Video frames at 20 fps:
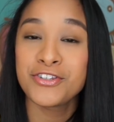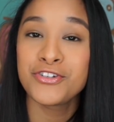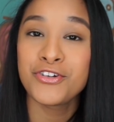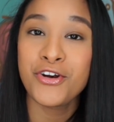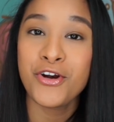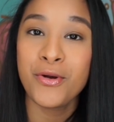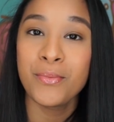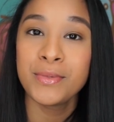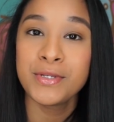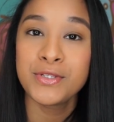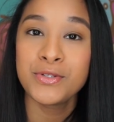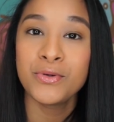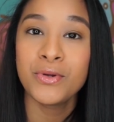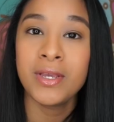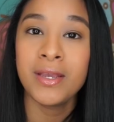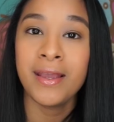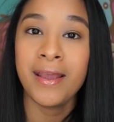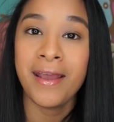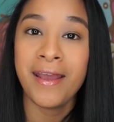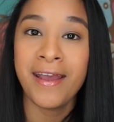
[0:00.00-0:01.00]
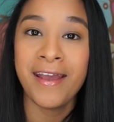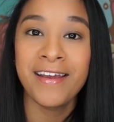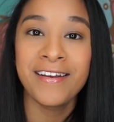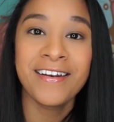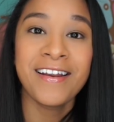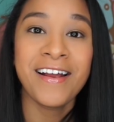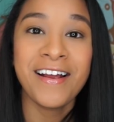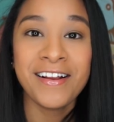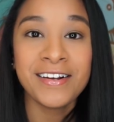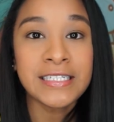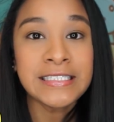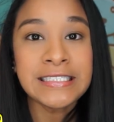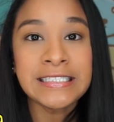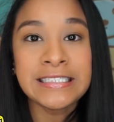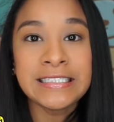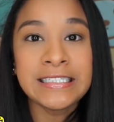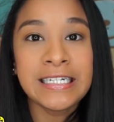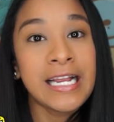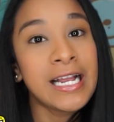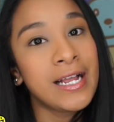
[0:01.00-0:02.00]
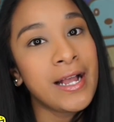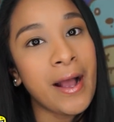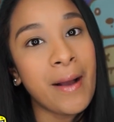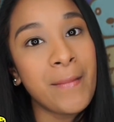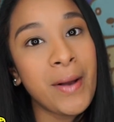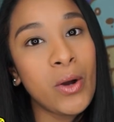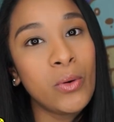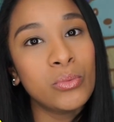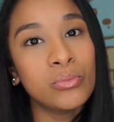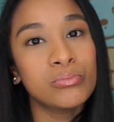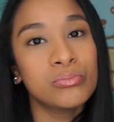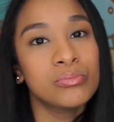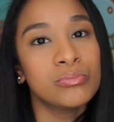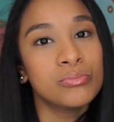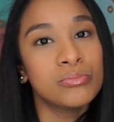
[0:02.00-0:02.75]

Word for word: is your girl Mizuki, and I'm out.